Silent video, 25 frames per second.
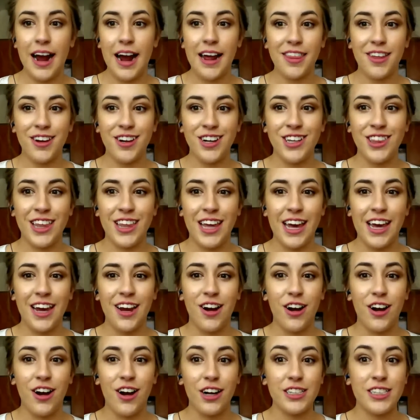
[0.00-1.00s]
Either they
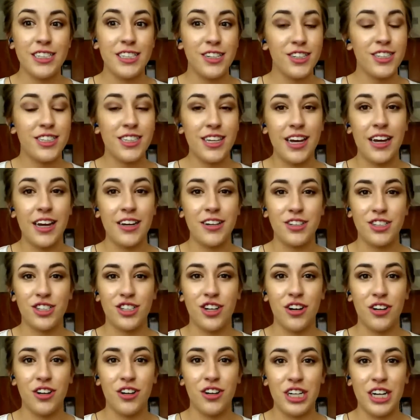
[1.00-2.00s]
are seriously
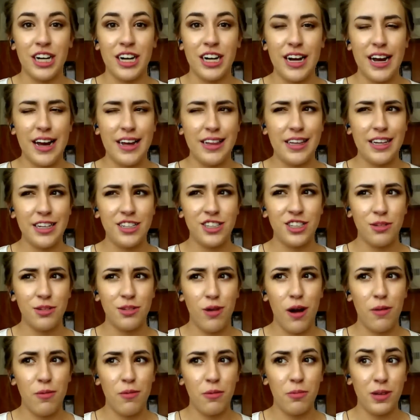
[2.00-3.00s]
undercharging and they should
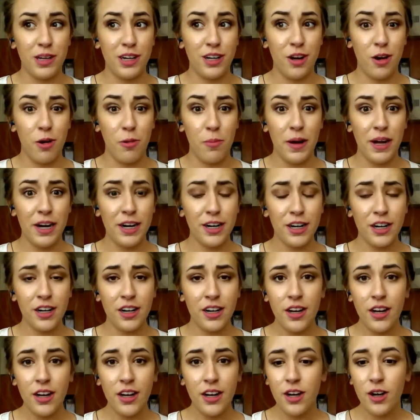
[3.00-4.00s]
probably know better,